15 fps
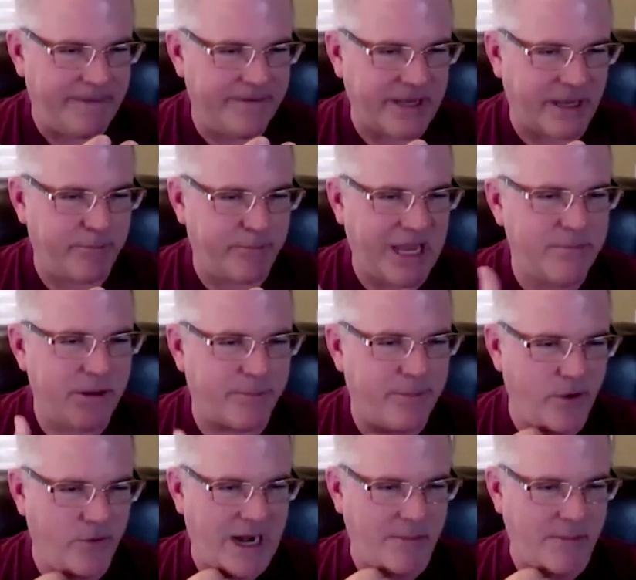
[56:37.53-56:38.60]
It's like
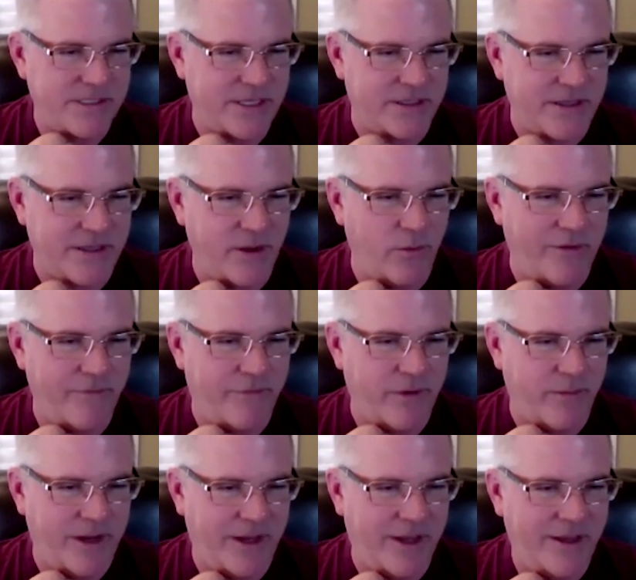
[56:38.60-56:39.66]
payment programs is another one
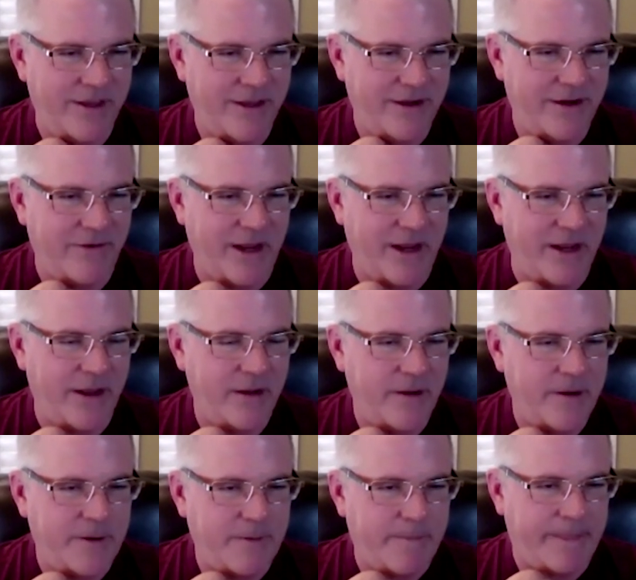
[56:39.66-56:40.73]
for me, right?
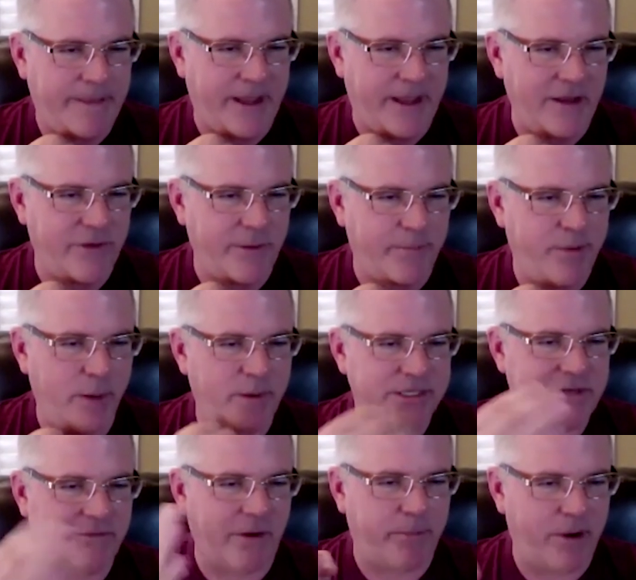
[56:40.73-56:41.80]
Like if the
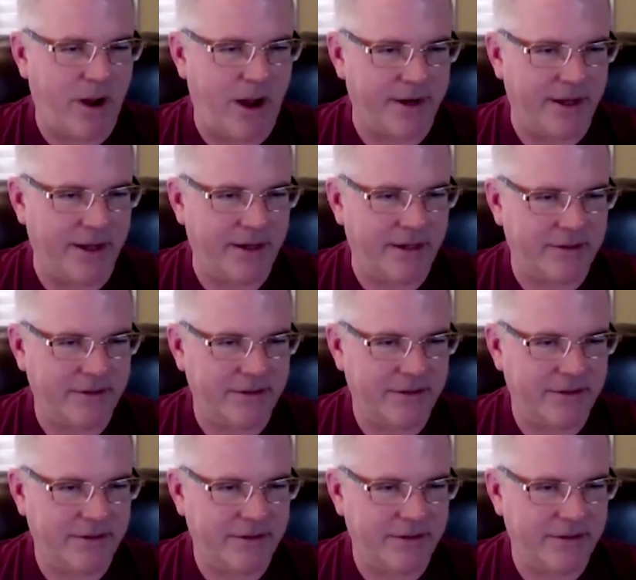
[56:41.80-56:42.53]
purpose of a product